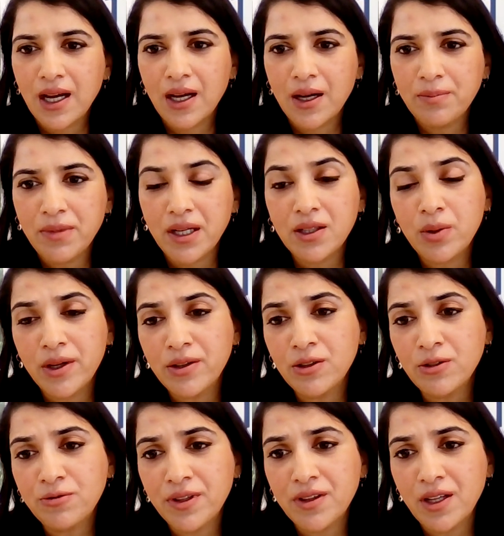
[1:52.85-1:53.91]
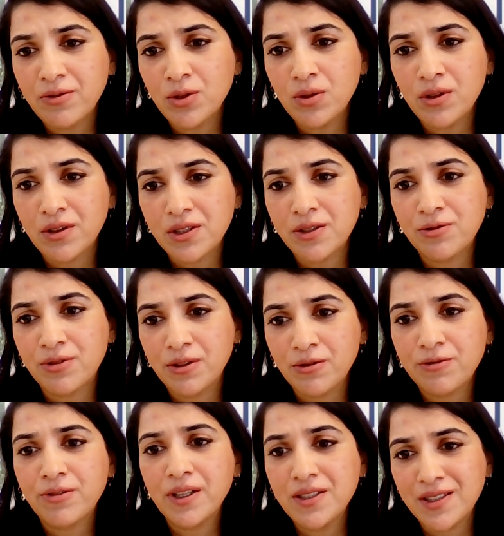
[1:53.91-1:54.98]
And quite often they've all got
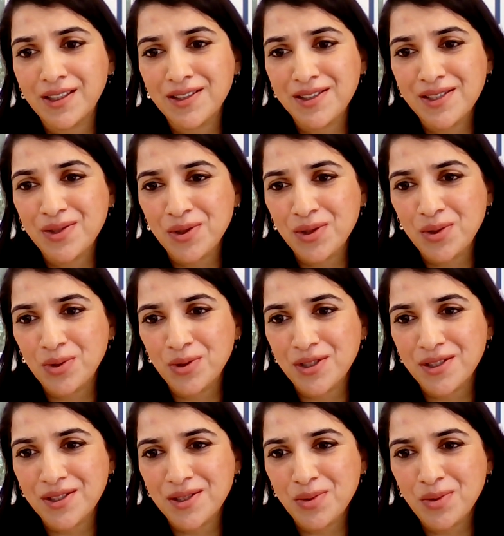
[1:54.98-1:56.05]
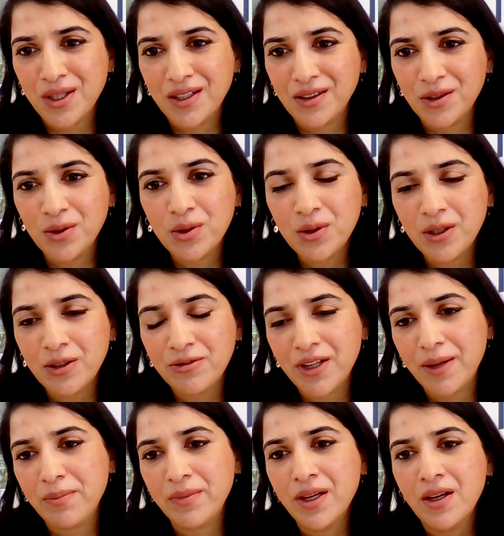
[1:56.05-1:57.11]
different funding sources as well. Not all of
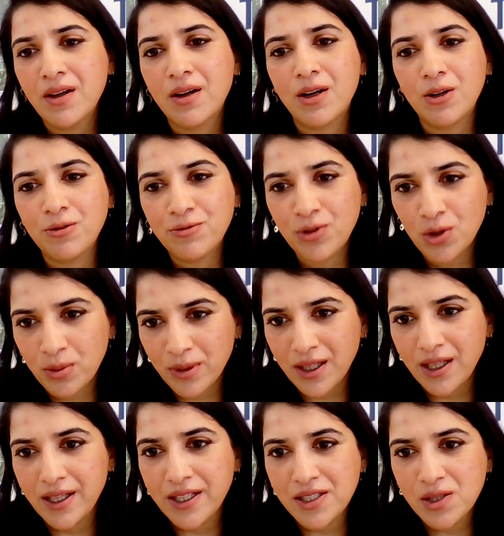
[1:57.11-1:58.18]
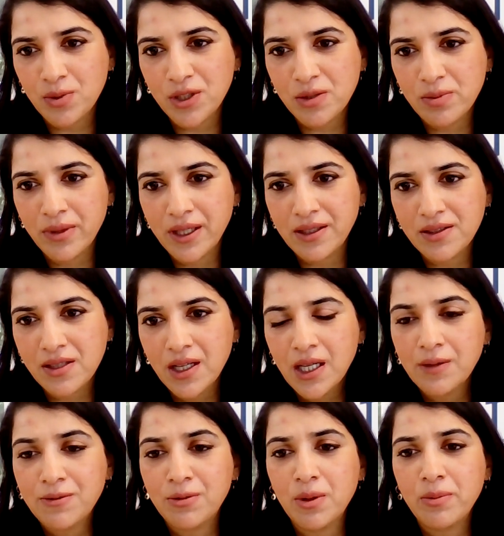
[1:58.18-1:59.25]
them are formalized, which means
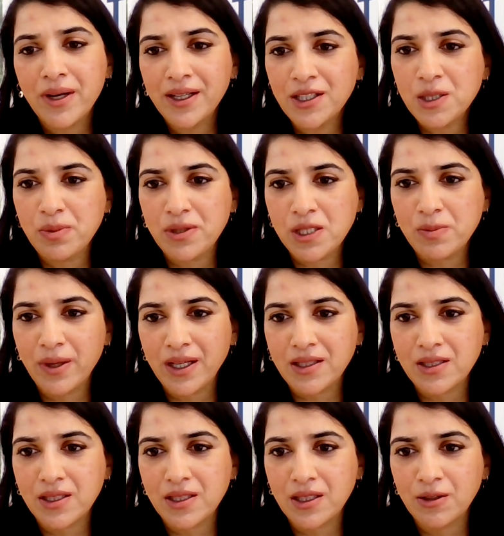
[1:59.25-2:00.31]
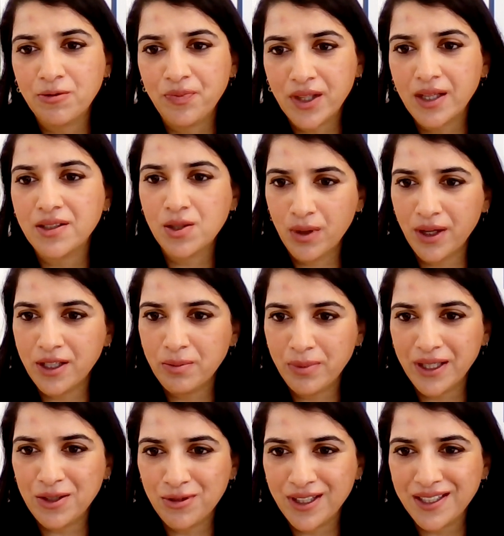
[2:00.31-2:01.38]
from a bank's perspective, it's
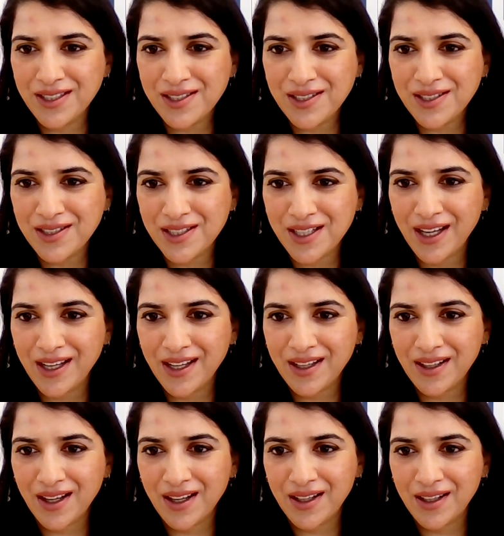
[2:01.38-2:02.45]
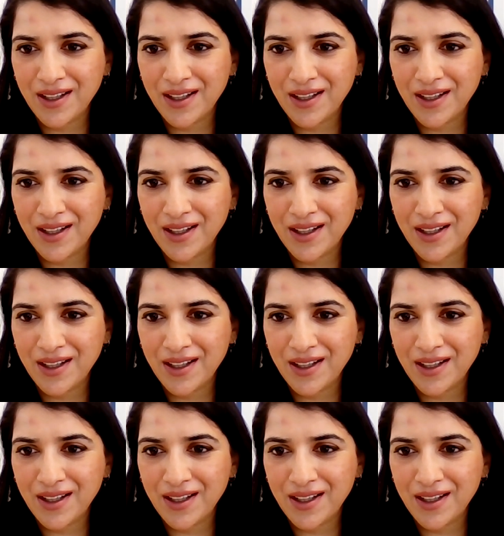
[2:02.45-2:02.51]
quite a big risk to take